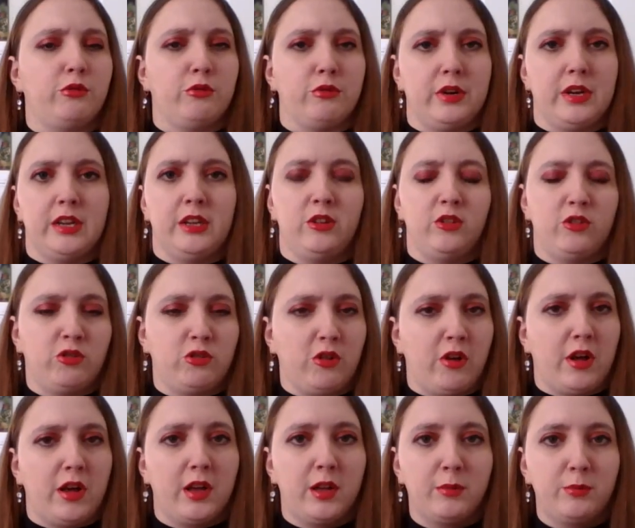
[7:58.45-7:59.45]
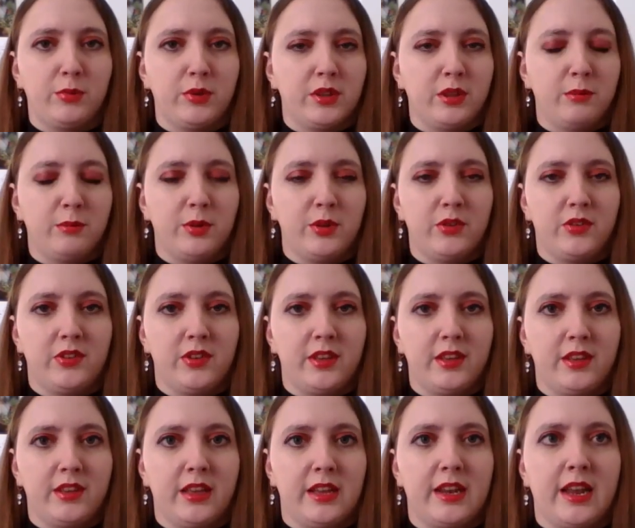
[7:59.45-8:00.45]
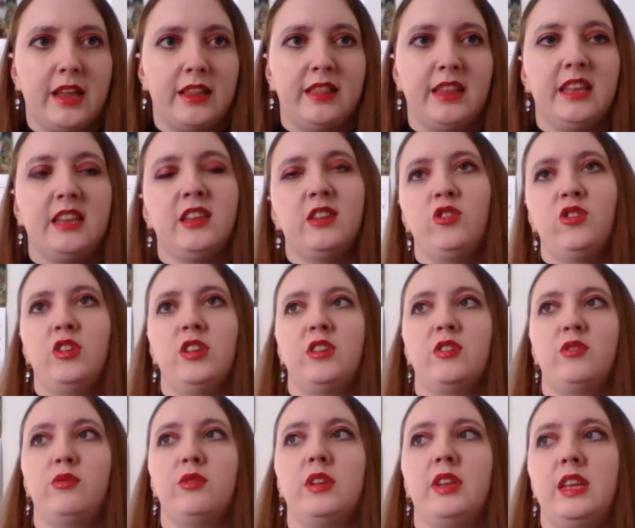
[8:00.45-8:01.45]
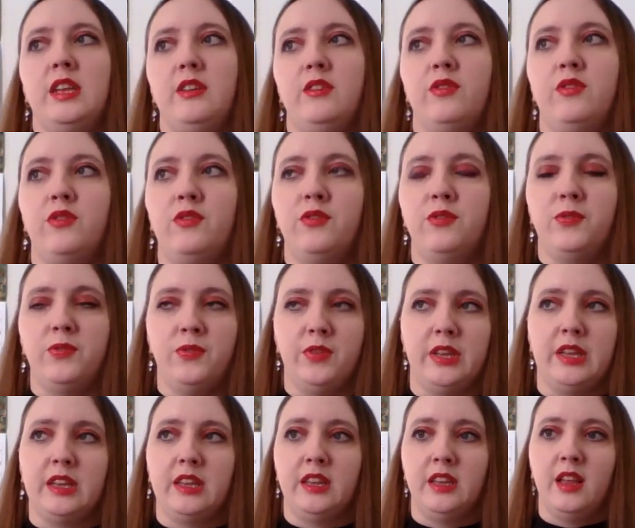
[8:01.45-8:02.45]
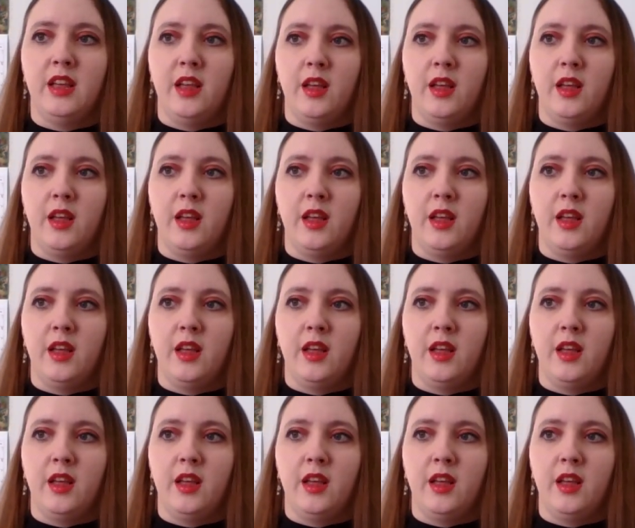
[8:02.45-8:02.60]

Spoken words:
great job with the music, and I think it just really fit